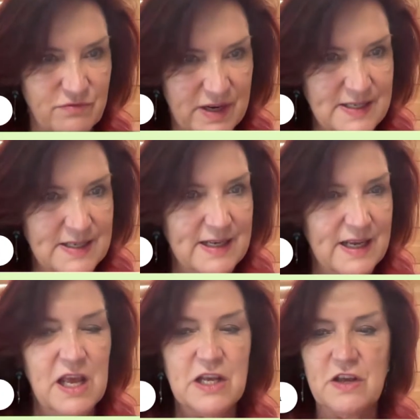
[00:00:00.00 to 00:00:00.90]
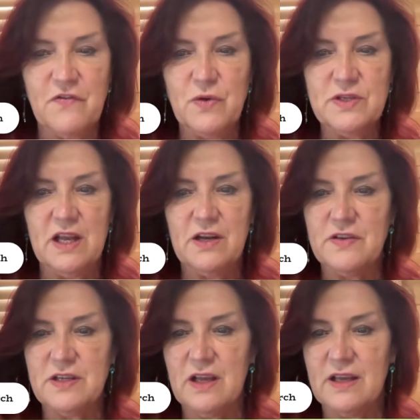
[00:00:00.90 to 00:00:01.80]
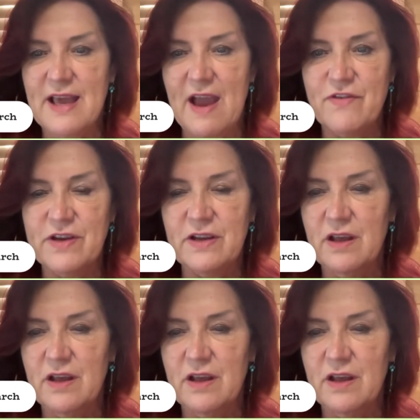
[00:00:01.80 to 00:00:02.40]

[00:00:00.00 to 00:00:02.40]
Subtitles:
recently. So I feel there's like a gathering.